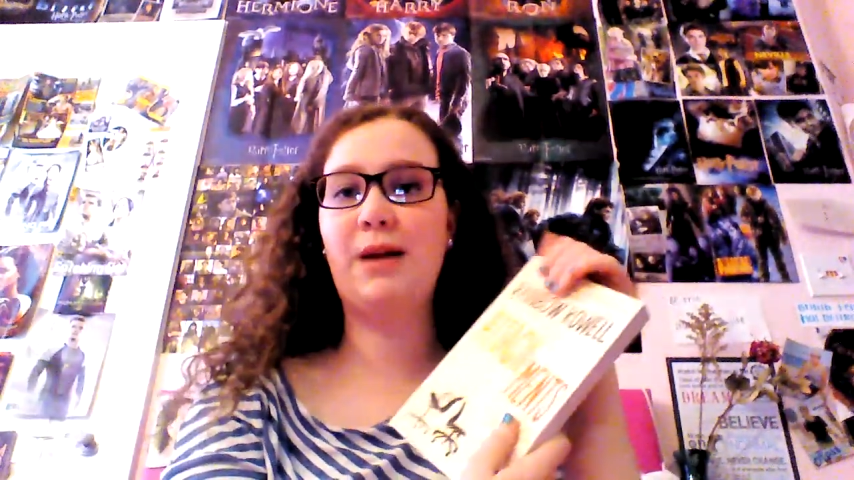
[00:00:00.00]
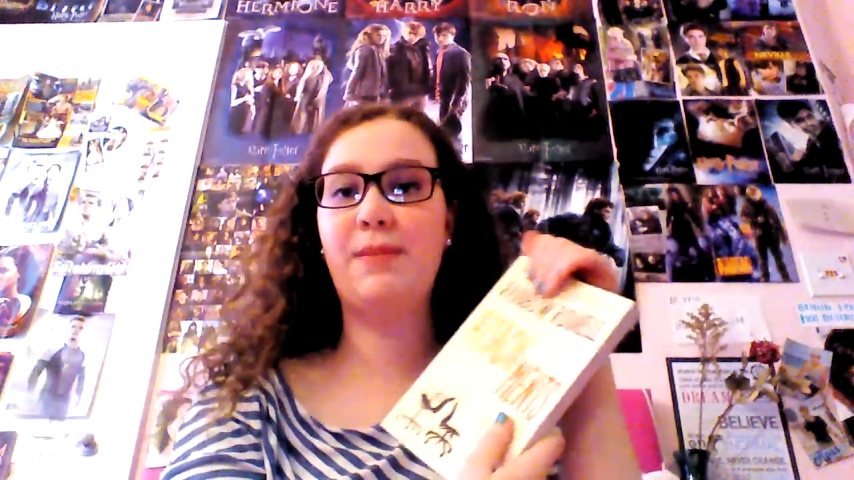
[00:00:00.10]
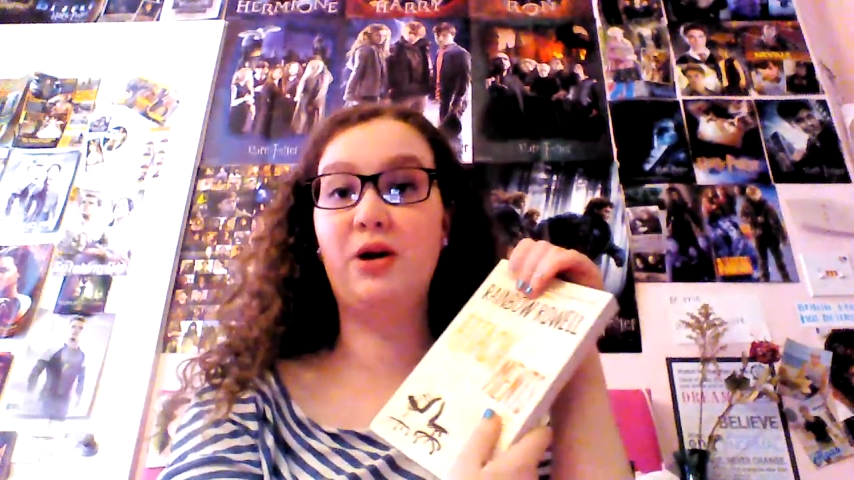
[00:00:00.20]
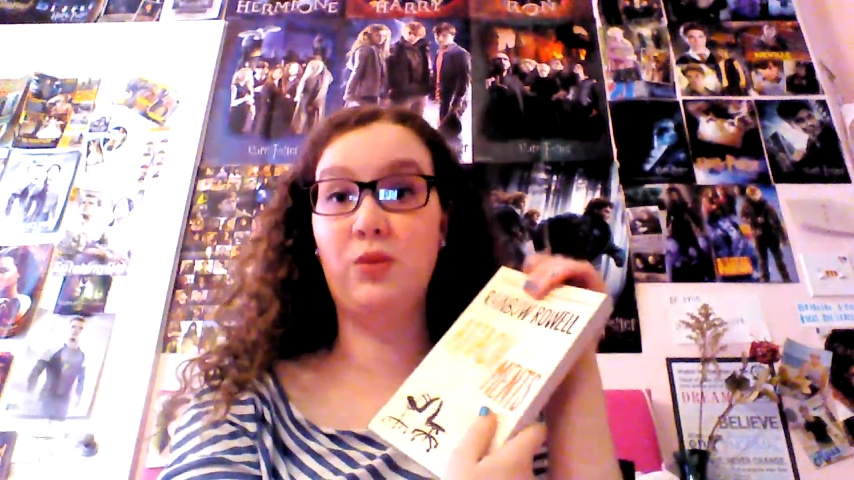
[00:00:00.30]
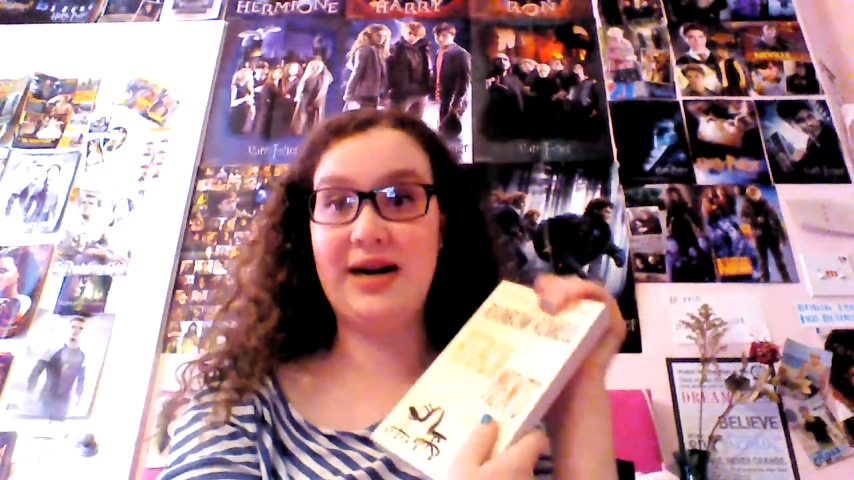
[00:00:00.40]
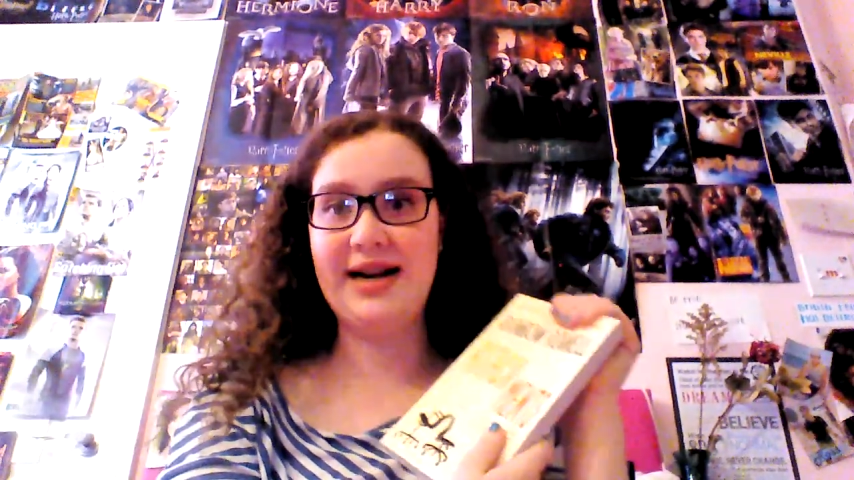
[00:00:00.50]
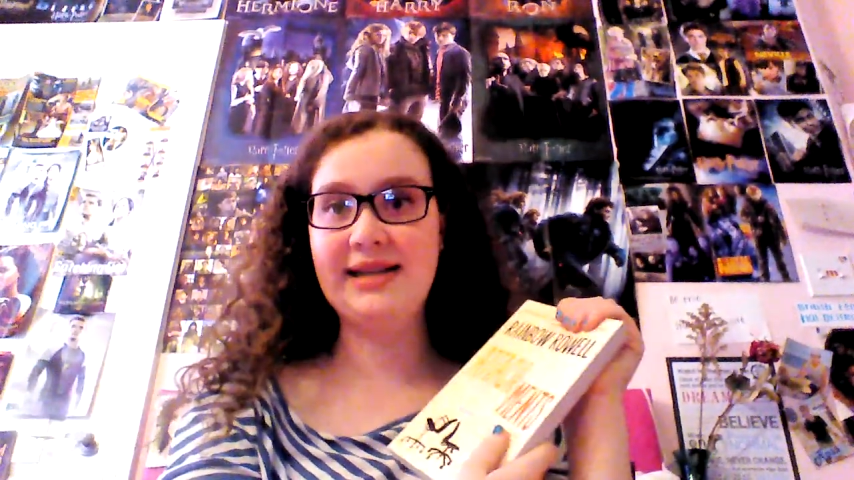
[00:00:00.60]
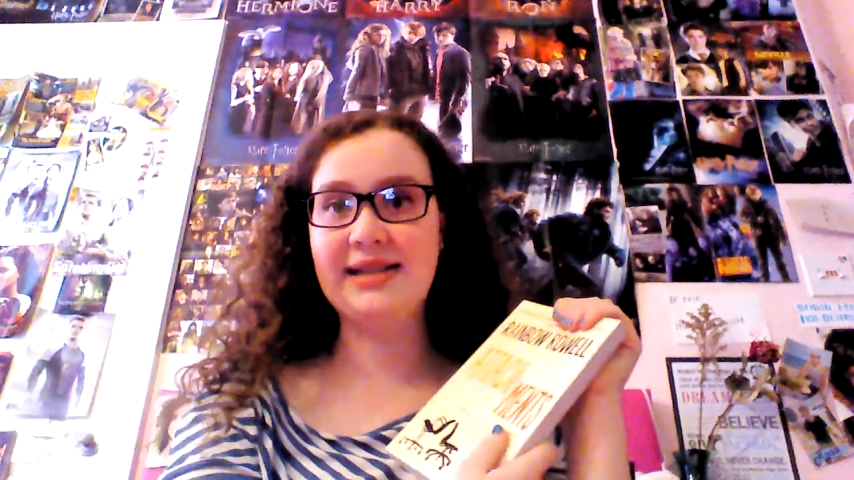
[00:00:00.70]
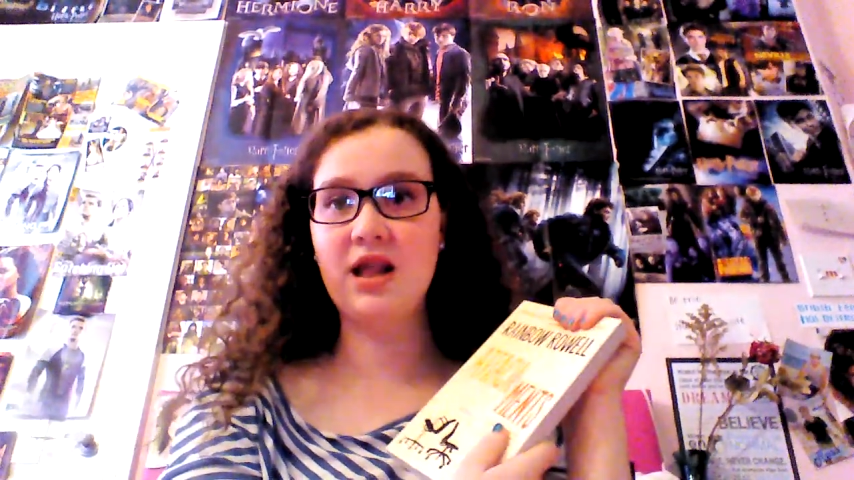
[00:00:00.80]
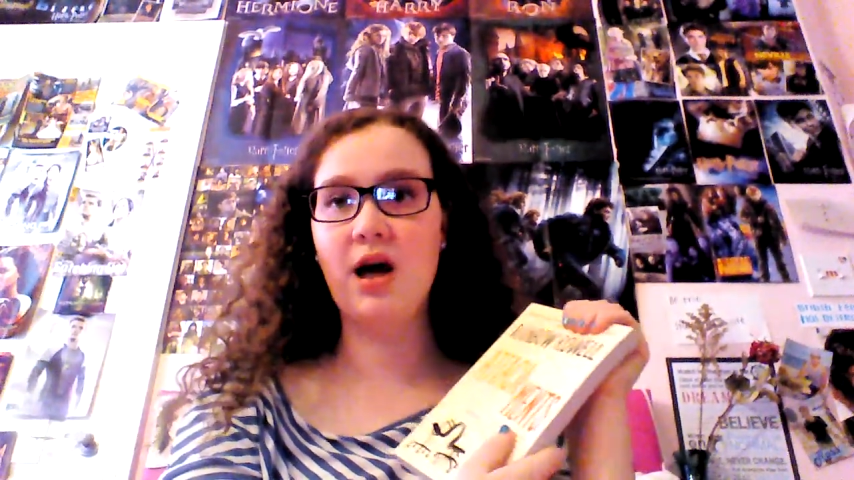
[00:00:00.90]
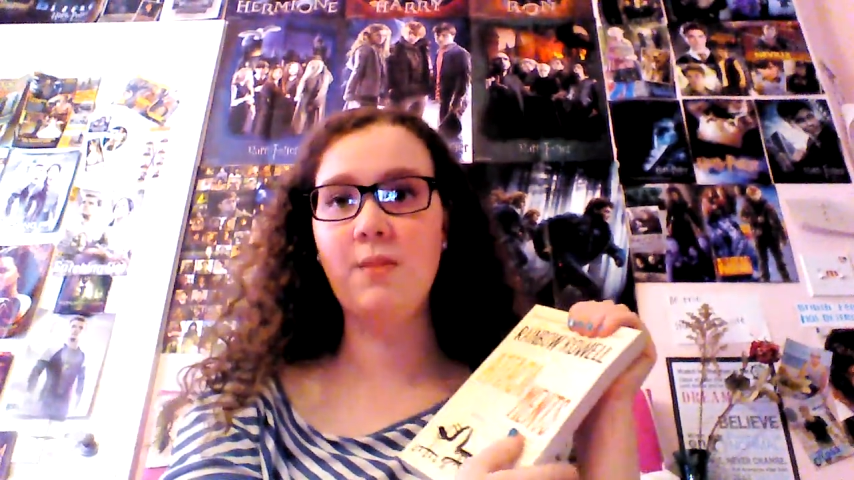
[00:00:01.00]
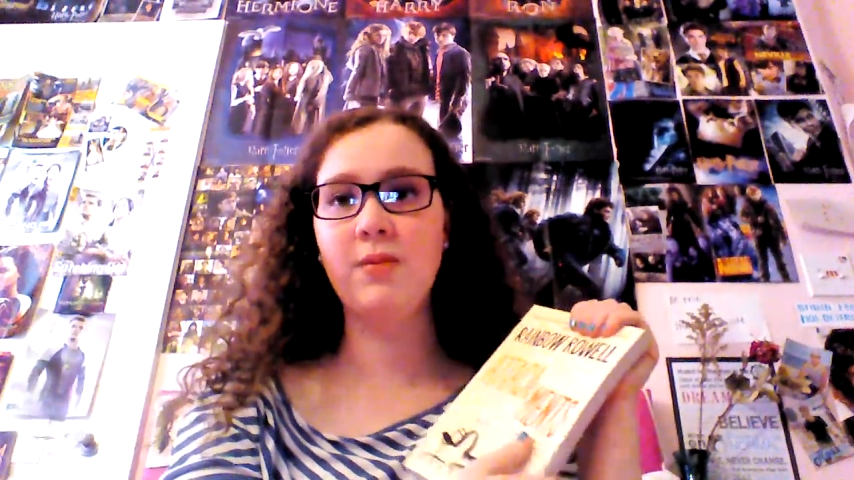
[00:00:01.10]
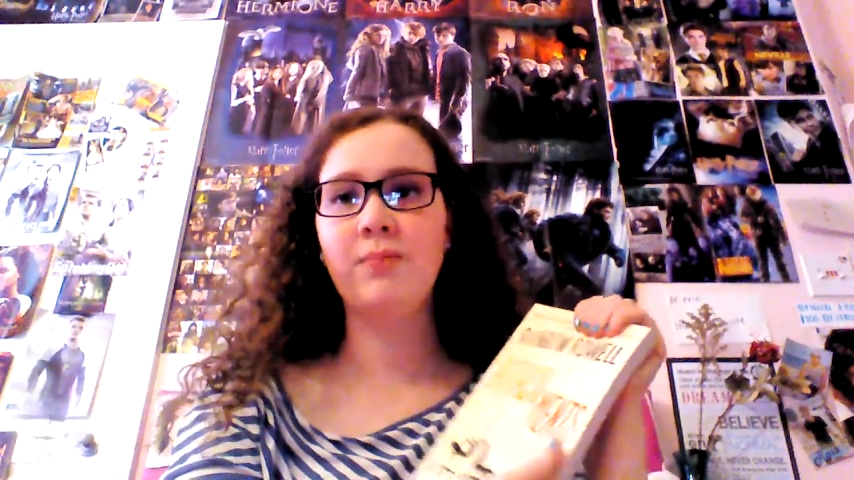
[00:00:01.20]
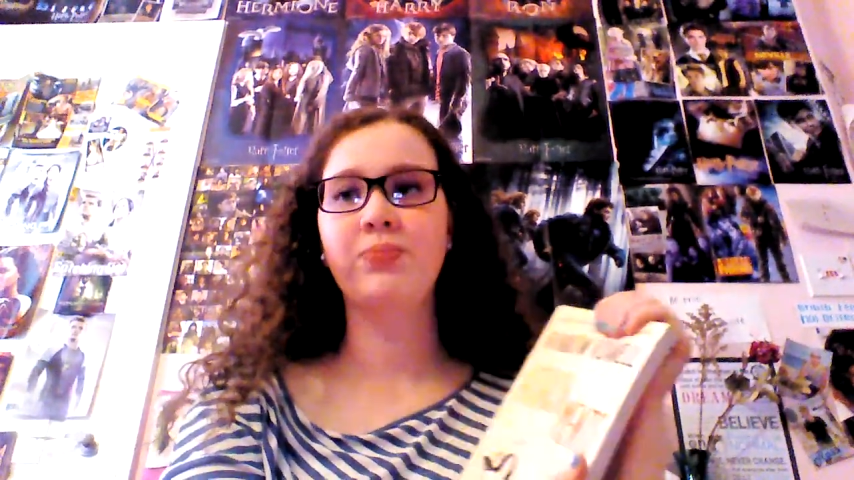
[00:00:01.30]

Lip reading: I'm in a reading slump,